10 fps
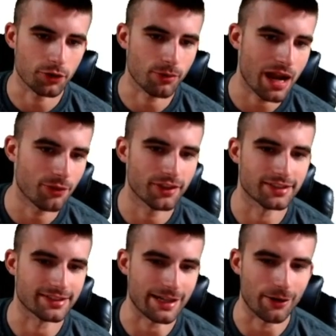to round
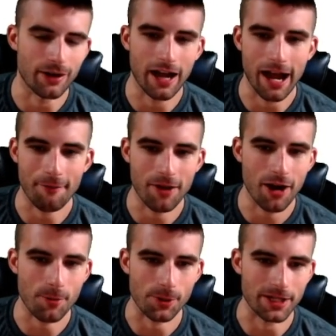this out, I'm not
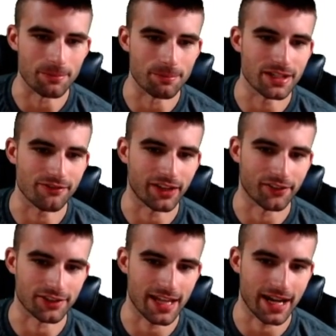really a big fan of
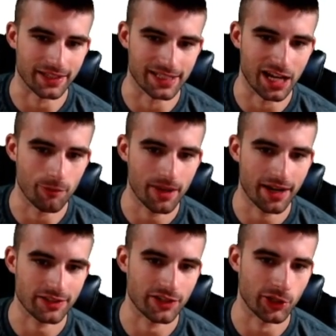stacking the
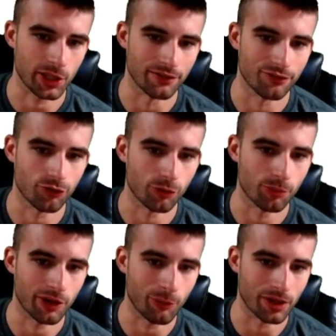Diamondbacks here. They only have a
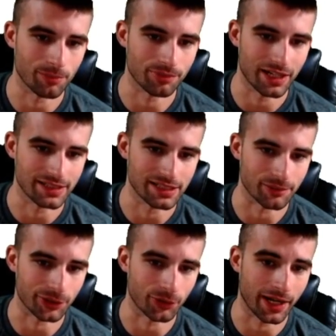4.1 implied team
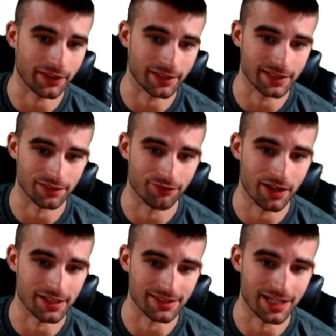total. Anthony
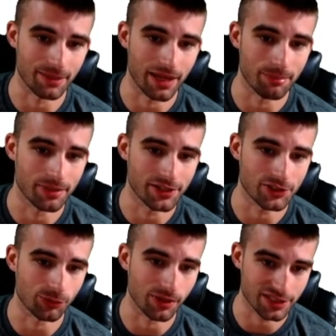DeStefani is not a bad
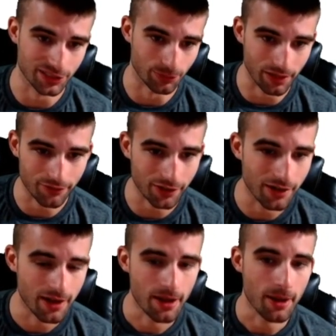pitcher whatsoever.
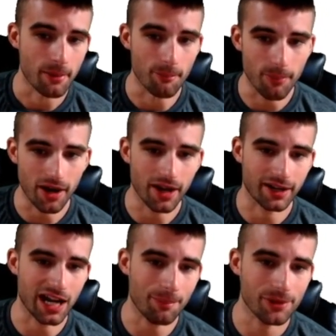But a
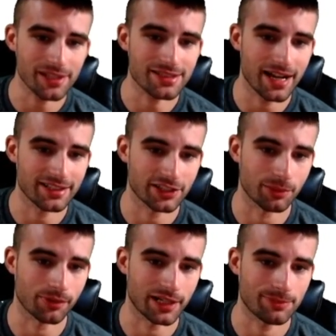couple of these guys at their
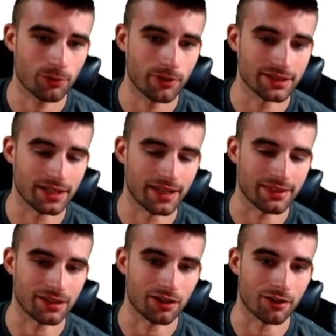price points, I
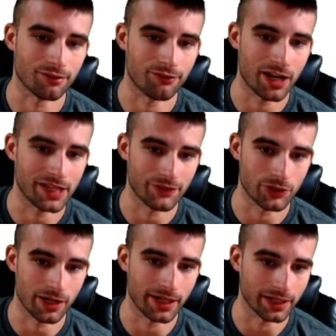think, are fine if you're
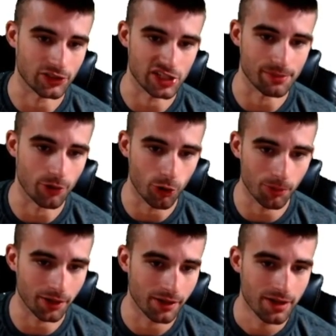trying to get a cheap
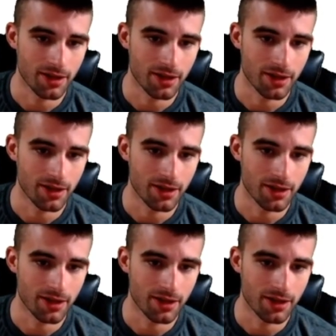homer.